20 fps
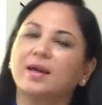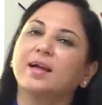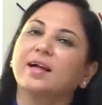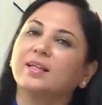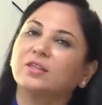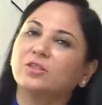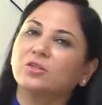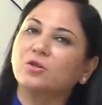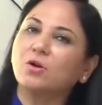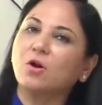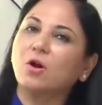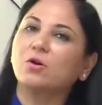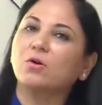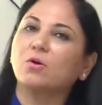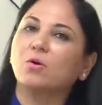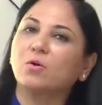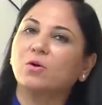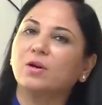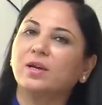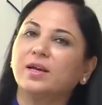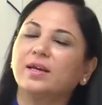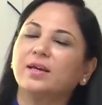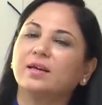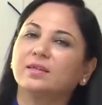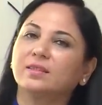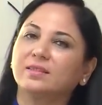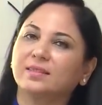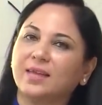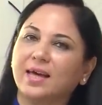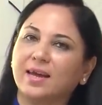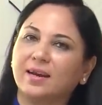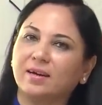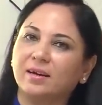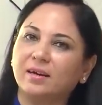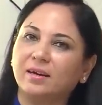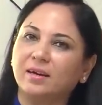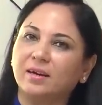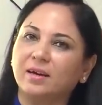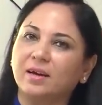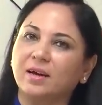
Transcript: It's not only a salad,